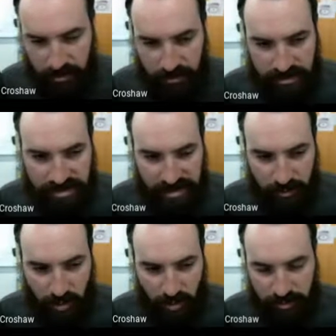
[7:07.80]
on the
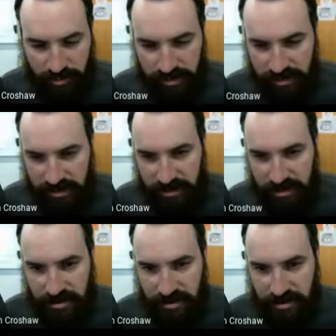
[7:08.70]
same orbital
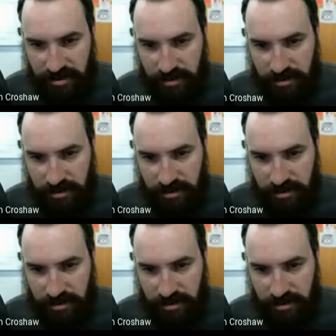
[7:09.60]
inclination.